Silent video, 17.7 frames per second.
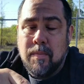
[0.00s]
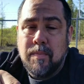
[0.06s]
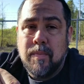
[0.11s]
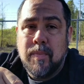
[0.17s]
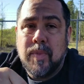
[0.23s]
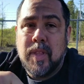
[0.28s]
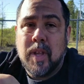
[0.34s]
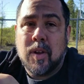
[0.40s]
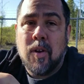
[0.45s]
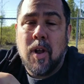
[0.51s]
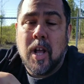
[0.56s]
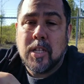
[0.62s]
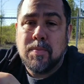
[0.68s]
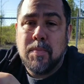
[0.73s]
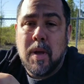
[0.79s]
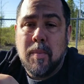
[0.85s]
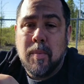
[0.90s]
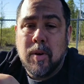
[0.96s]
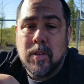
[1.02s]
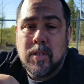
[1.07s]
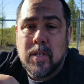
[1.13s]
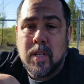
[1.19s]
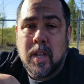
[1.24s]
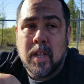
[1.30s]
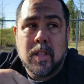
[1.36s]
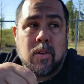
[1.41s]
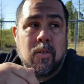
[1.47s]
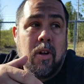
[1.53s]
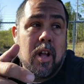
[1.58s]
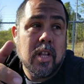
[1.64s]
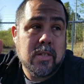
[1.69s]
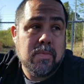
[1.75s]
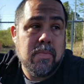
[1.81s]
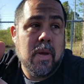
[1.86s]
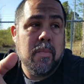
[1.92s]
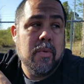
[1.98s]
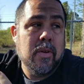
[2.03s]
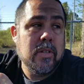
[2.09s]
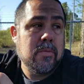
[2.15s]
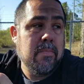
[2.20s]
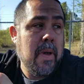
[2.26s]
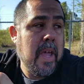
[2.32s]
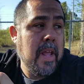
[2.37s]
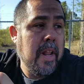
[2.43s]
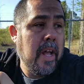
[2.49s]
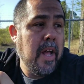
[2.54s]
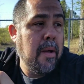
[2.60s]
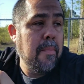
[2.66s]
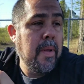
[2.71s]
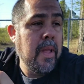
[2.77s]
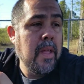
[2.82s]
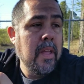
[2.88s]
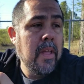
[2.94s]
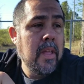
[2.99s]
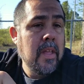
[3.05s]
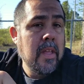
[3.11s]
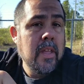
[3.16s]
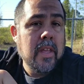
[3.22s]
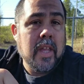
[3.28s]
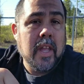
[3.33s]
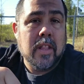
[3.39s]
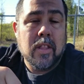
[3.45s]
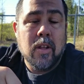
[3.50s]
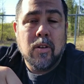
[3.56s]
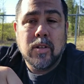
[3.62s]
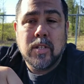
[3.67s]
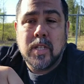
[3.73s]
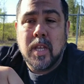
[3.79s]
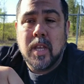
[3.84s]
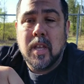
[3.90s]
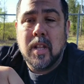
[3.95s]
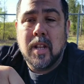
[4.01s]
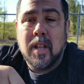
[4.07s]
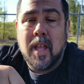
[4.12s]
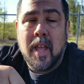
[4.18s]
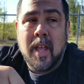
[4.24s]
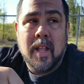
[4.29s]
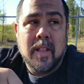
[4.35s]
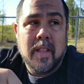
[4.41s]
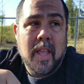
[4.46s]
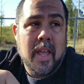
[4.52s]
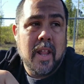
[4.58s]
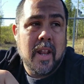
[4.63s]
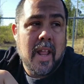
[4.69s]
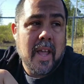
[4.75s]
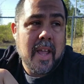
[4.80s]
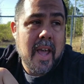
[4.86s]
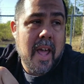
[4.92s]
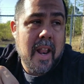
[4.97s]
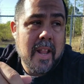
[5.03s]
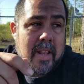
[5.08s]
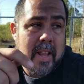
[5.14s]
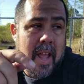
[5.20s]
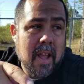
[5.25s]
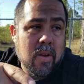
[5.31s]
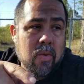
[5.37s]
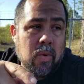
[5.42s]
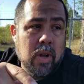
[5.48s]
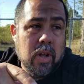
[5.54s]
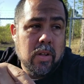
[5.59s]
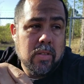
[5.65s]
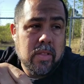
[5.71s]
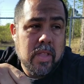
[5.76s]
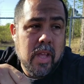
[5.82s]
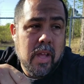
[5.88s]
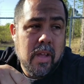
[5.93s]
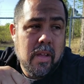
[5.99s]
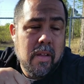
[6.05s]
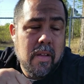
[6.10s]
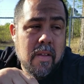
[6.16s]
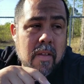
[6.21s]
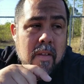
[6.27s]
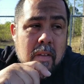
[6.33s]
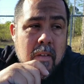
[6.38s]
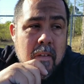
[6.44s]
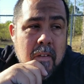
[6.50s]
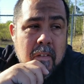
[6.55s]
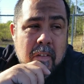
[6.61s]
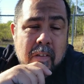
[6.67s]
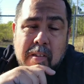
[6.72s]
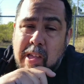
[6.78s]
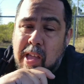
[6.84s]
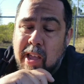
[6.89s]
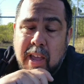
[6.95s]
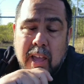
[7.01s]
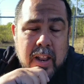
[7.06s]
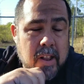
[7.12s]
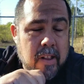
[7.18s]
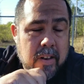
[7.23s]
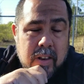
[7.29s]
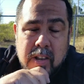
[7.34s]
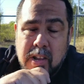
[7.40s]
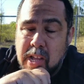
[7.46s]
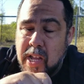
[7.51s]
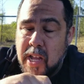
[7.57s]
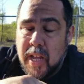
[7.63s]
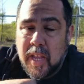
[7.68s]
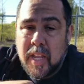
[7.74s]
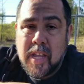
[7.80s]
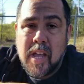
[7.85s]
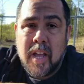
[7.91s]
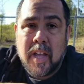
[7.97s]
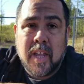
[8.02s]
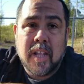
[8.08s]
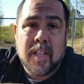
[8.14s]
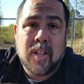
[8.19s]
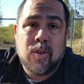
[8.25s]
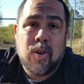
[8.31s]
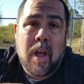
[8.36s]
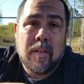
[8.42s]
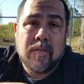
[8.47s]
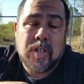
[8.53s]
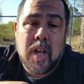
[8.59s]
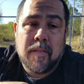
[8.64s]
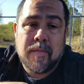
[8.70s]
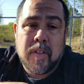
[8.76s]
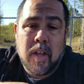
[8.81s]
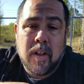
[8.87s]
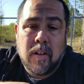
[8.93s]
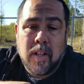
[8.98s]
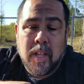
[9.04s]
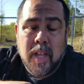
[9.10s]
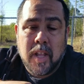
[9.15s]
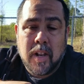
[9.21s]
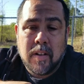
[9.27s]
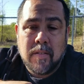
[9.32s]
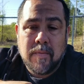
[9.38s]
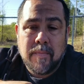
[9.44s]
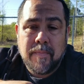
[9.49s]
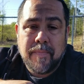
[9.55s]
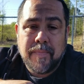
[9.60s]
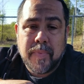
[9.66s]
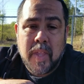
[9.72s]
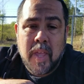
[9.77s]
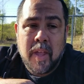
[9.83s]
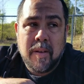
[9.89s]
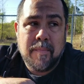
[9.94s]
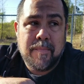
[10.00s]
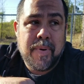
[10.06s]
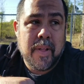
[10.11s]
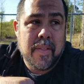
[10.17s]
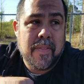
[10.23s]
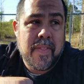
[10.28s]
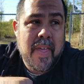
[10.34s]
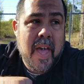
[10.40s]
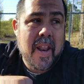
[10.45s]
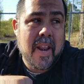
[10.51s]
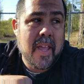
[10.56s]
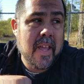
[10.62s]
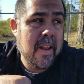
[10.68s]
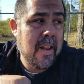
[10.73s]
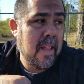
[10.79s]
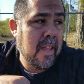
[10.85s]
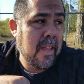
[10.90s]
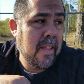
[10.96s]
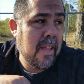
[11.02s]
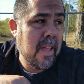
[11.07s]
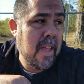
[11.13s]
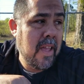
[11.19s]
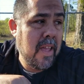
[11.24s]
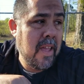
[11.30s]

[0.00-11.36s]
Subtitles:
cross members, get the cross members made up, get those in, and then I gotta tack weld I gotta get the drive shaft tunnel in and put that in, and